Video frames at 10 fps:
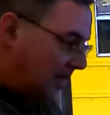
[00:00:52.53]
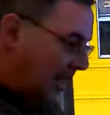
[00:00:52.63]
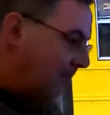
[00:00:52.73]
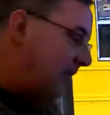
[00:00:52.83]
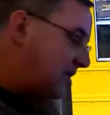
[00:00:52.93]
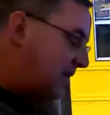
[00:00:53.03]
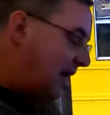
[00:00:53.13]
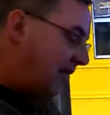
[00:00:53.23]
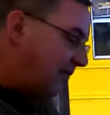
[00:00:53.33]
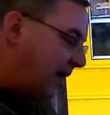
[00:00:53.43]
I'm
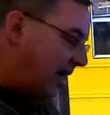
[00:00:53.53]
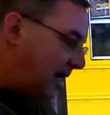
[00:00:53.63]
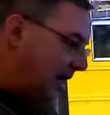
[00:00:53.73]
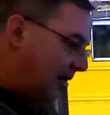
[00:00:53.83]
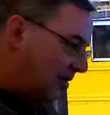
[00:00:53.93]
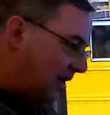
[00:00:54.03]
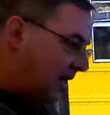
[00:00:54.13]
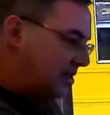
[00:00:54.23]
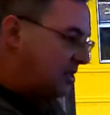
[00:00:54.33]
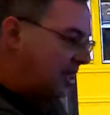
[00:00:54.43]
listening for any air
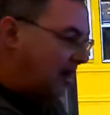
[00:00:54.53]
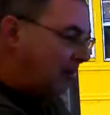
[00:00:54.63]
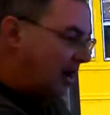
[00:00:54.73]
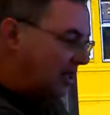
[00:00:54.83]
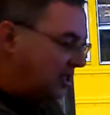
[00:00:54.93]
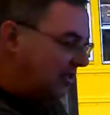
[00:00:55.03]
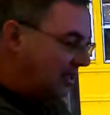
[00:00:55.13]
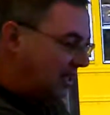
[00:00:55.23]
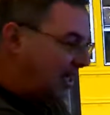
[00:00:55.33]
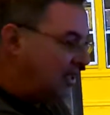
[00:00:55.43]
leaks. I'm watching the
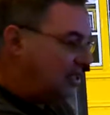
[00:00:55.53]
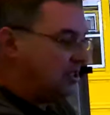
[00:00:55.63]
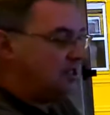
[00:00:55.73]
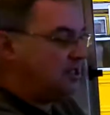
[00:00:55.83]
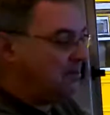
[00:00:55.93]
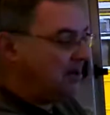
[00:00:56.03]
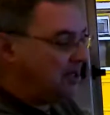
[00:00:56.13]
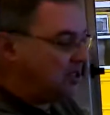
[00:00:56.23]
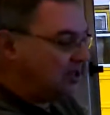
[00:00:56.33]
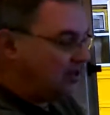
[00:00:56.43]
gauges to make
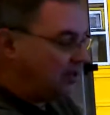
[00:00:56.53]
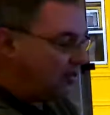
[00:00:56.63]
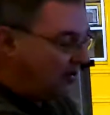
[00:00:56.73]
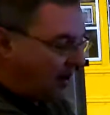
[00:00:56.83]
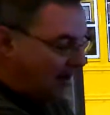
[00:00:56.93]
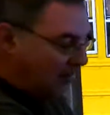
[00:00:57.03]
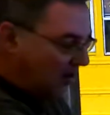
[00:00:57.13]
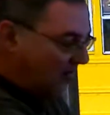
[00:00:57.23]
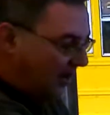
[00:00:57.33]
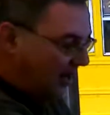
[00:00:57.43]
sure that they're not
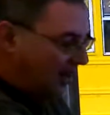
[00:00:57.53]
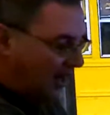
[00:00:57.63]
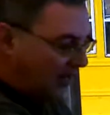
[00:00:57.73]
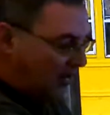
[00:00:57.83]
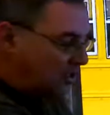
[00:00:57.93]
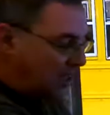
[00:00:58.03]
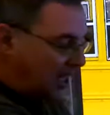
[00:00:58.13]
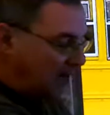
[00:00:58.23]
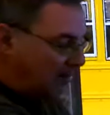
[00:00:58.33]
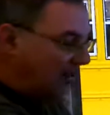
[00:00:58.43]
moving. I don't see
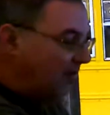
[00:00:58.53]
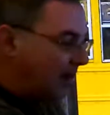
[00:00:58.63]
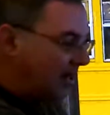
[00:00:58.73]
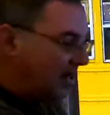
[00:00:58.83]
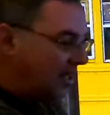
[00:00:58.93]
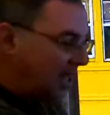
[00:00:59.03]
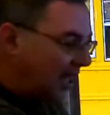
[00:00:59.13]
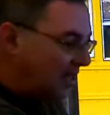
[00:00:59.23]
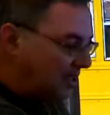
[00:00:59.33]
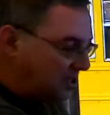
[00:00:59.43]
any movement in the
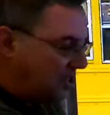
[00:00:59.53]
gauges.